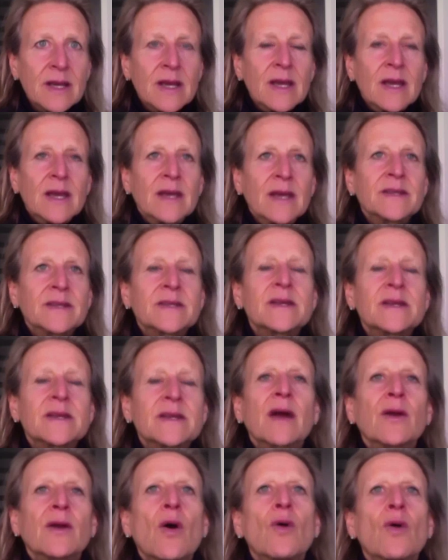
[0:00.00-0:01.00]
It's not
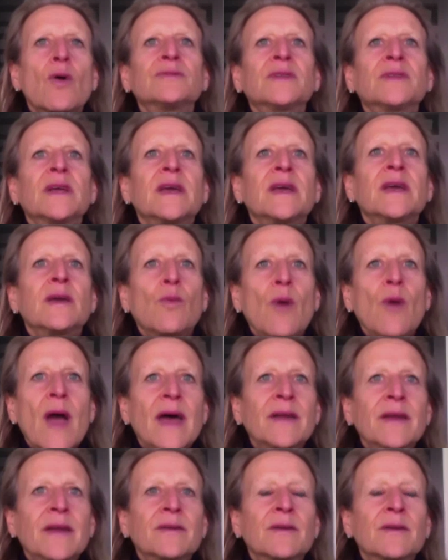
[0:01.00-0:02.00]
only
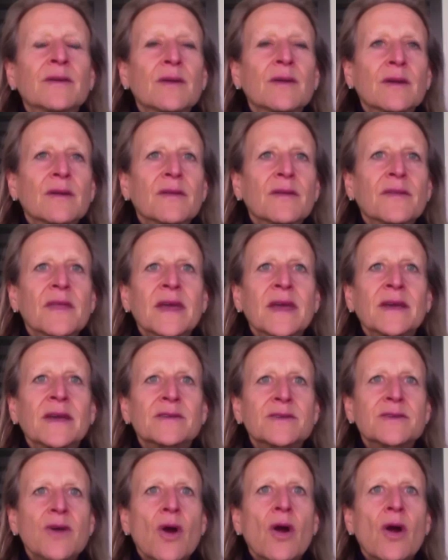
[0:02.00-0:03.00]
when things
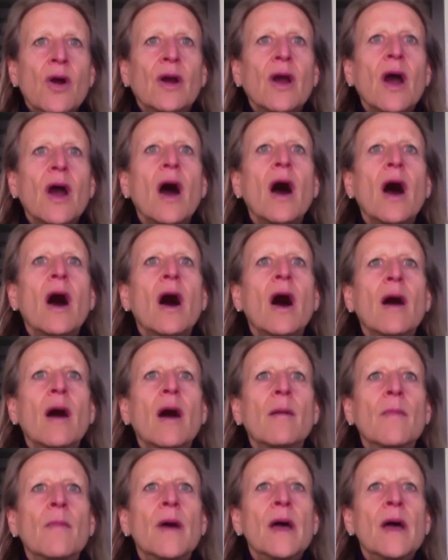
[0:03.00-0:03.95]
are calm.